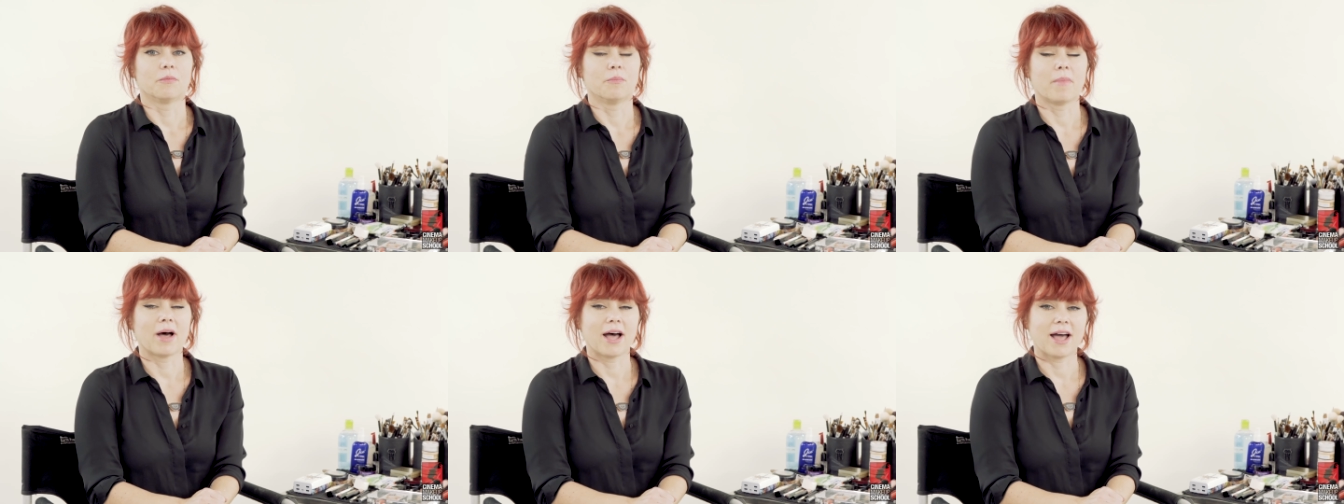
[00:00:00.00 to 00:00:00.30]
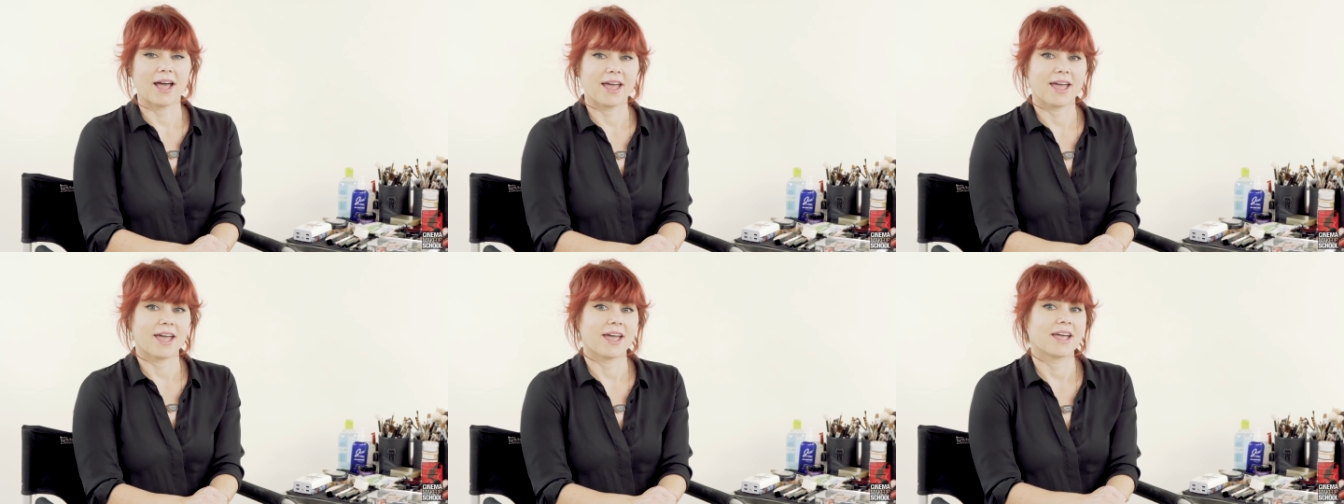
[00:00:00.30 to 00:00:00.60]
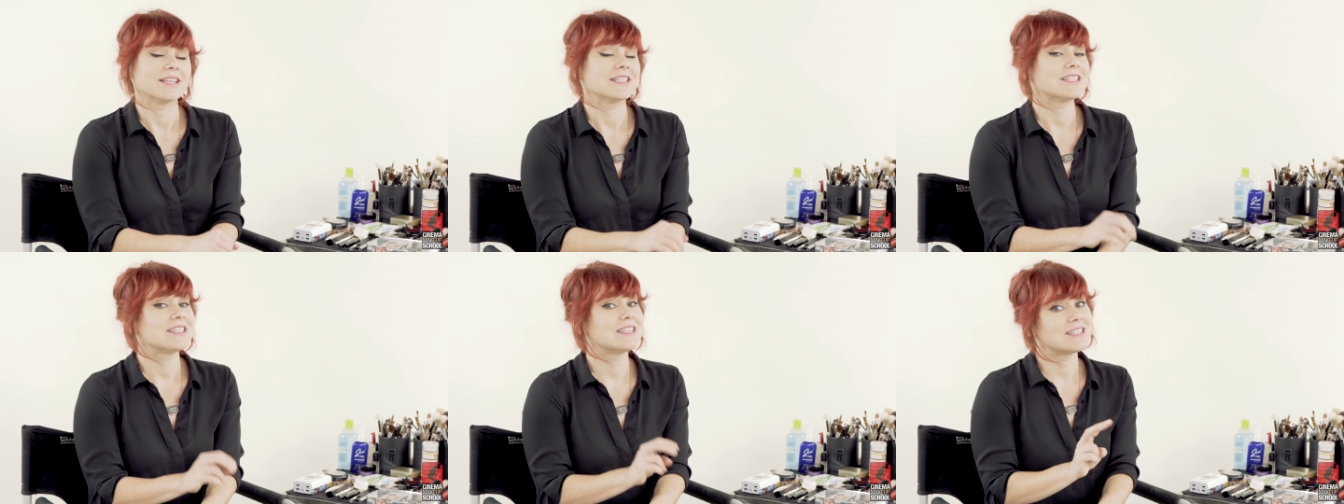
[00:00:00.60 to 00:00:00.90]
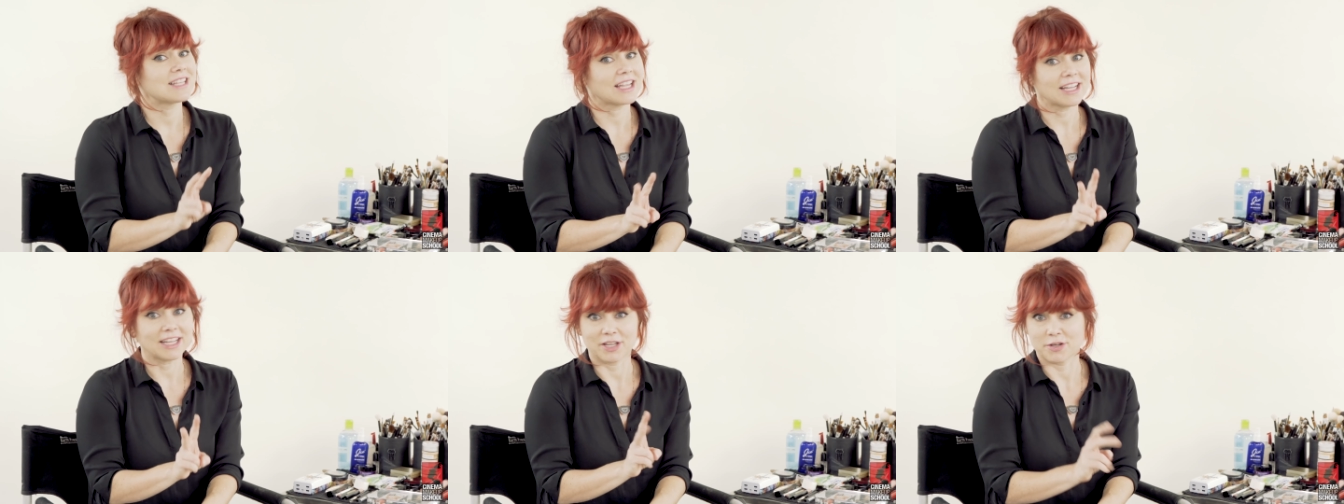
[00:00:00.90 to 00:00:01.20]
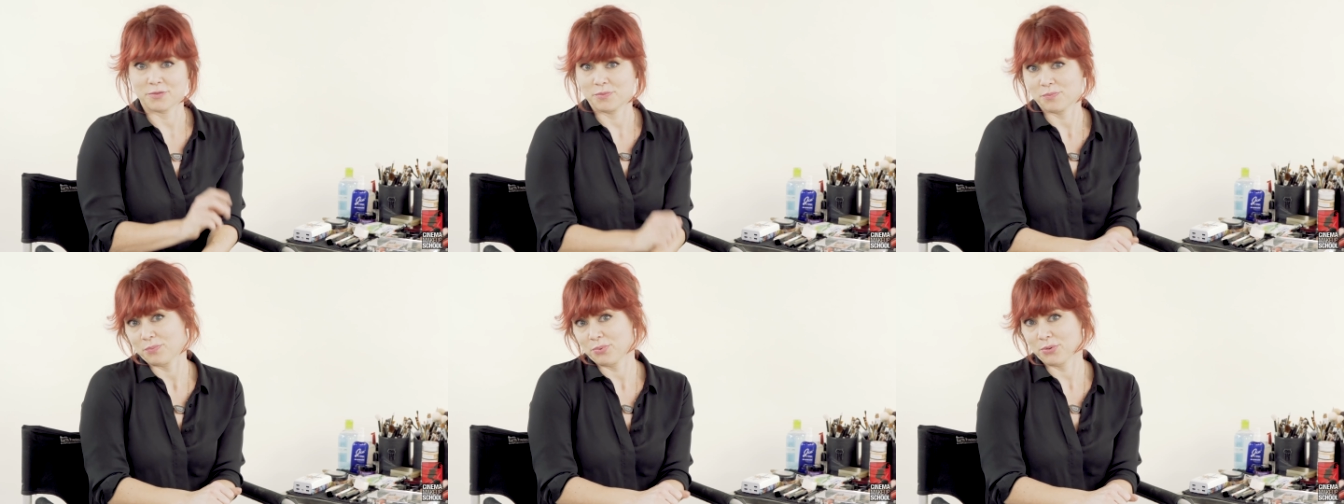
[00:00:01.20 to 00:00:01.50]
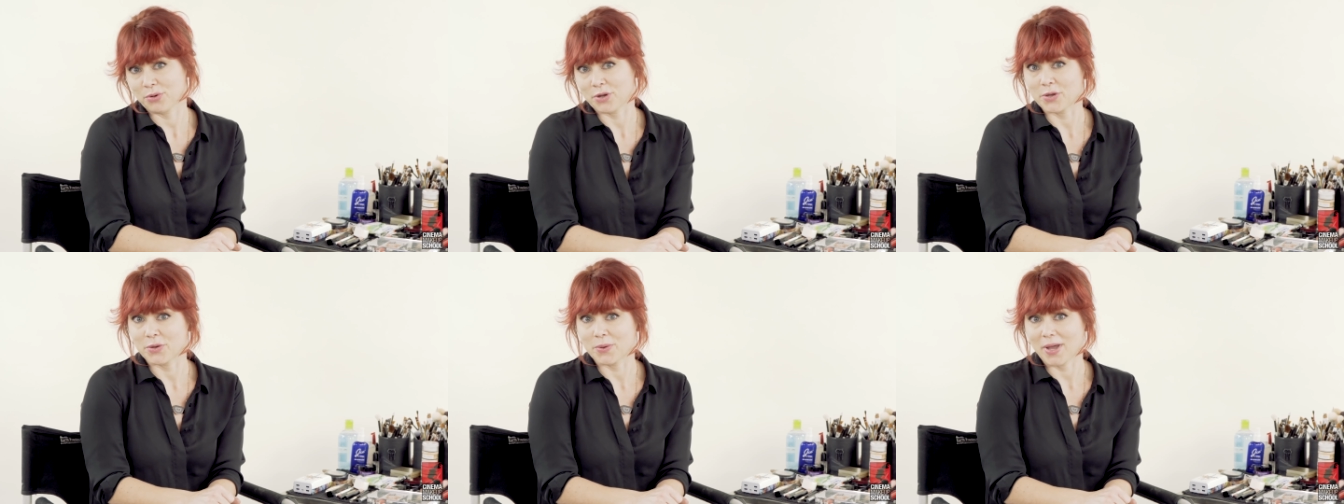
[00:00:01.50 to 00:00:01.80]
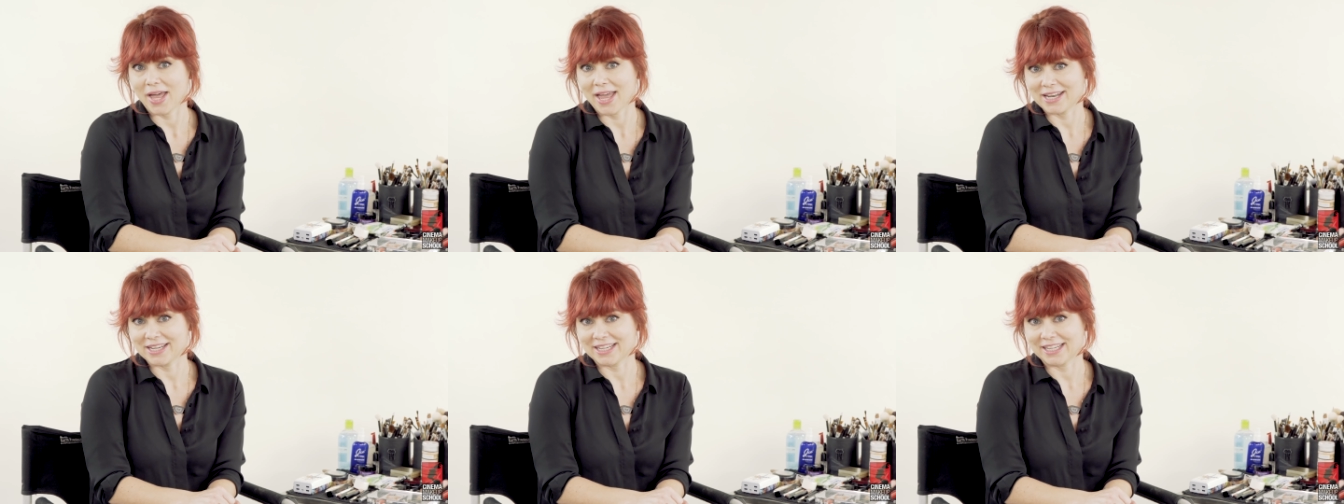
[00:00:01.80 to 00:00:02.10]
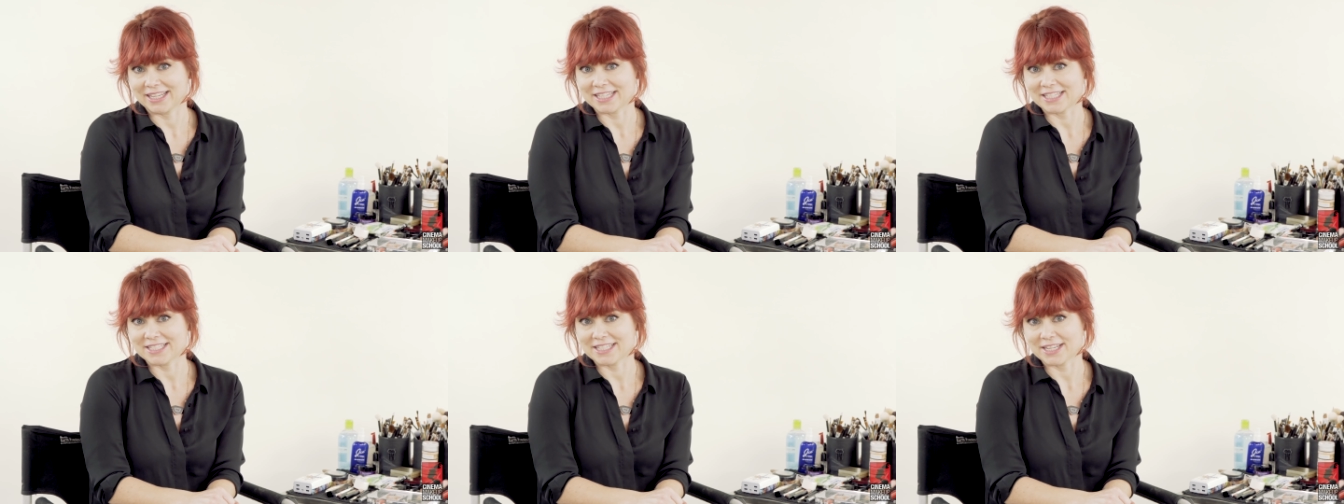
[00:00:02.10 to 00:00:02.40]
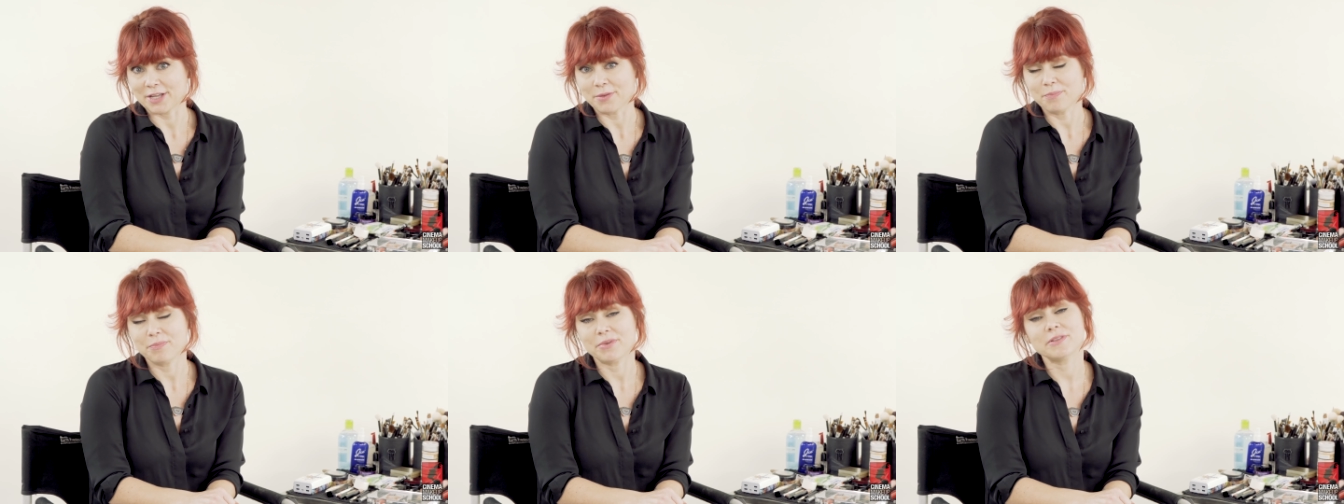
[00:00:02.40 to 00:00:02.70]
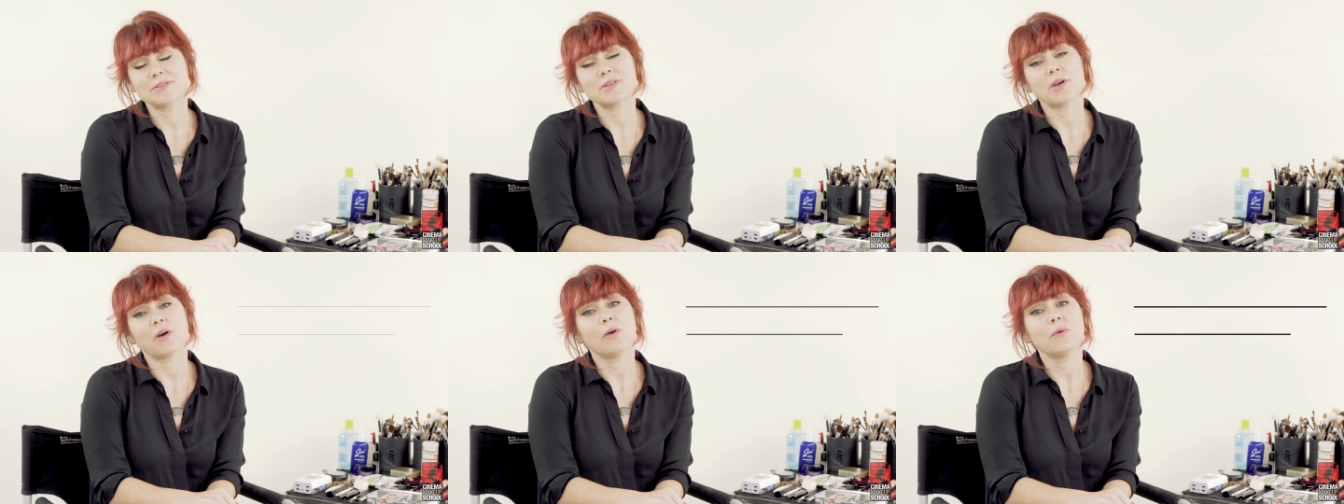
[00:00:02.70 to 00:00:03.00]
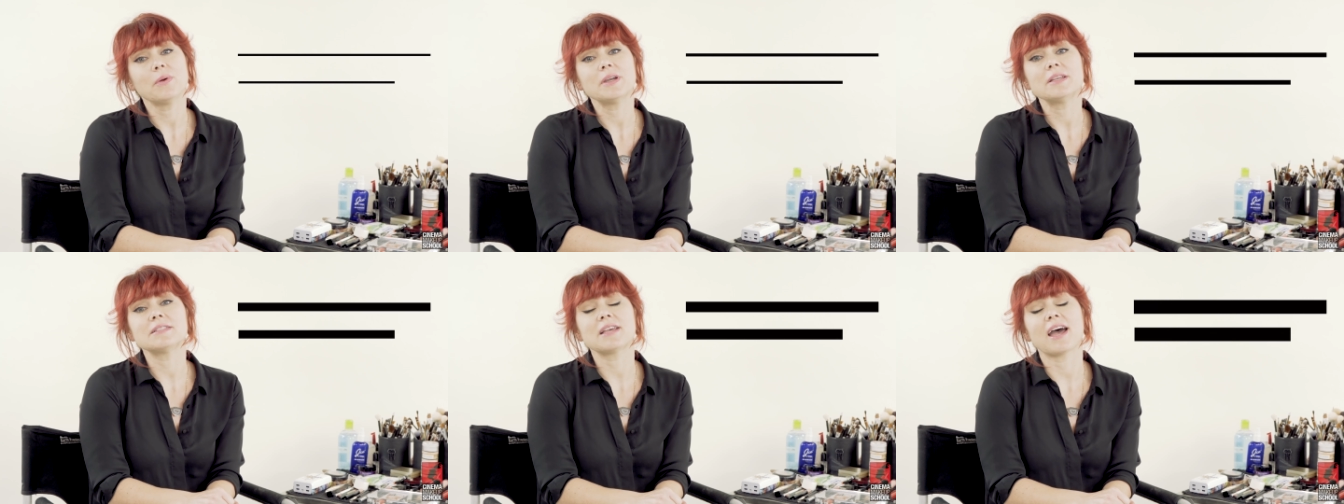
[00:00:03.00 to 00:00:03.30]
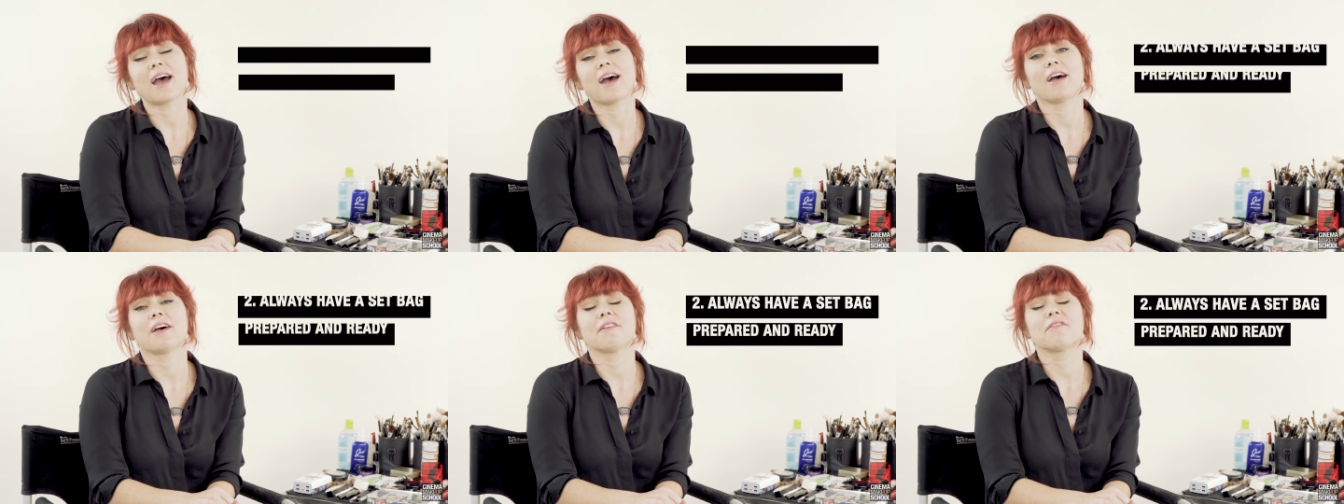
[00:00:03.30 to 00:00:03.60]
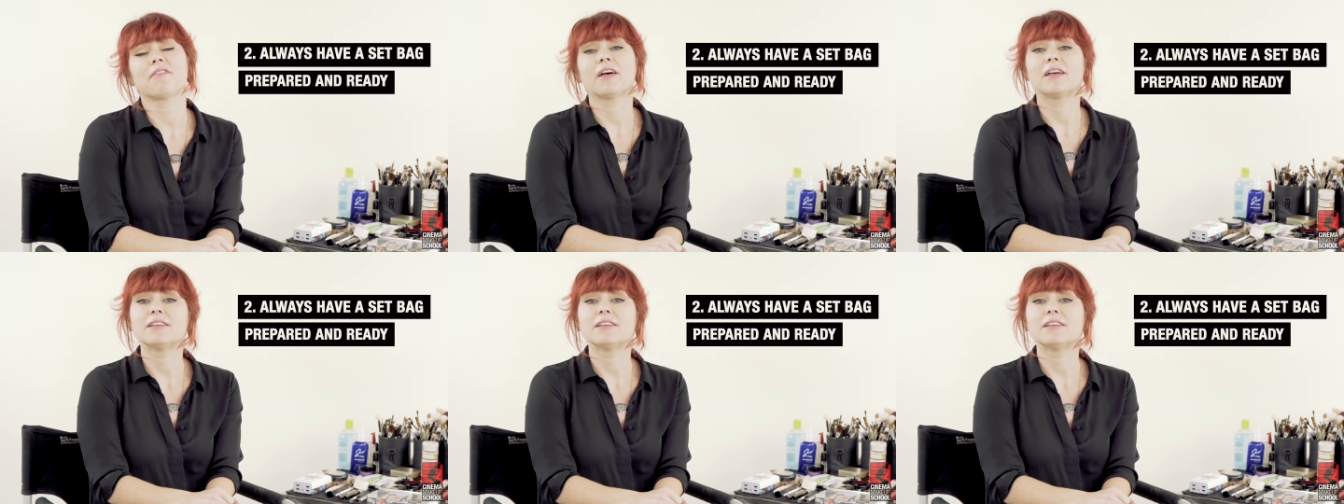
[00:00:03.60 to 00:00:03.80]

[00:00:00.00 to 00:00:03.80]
My second pro etiquette tip is always have